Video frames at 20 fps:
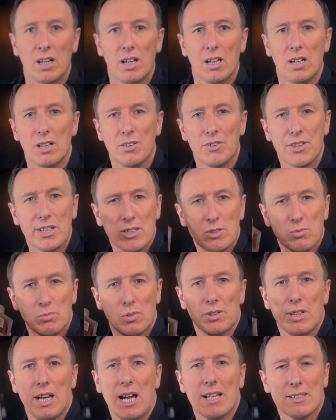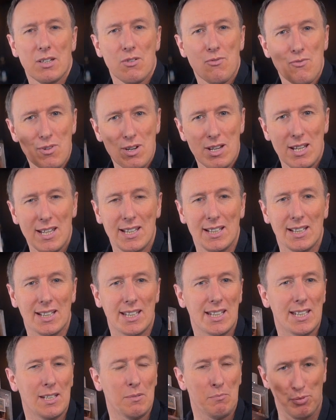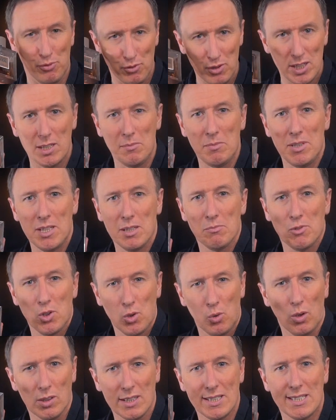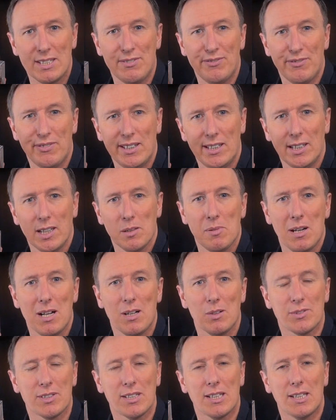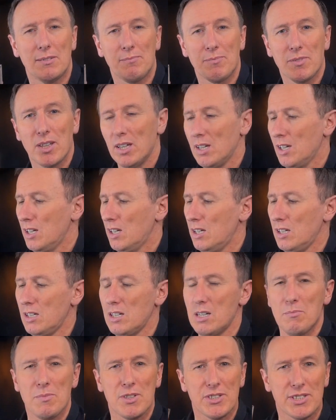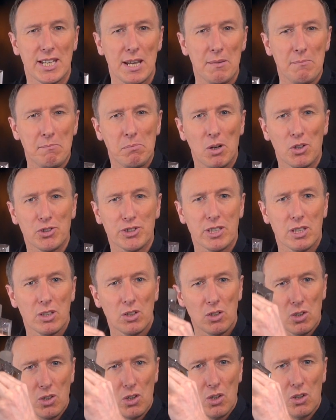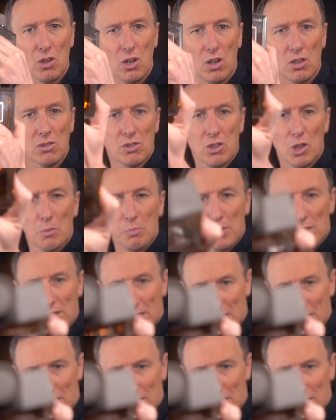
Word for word: Uh, this one has a really premium quality feel about it. Uh, there's an embossed logo on top of the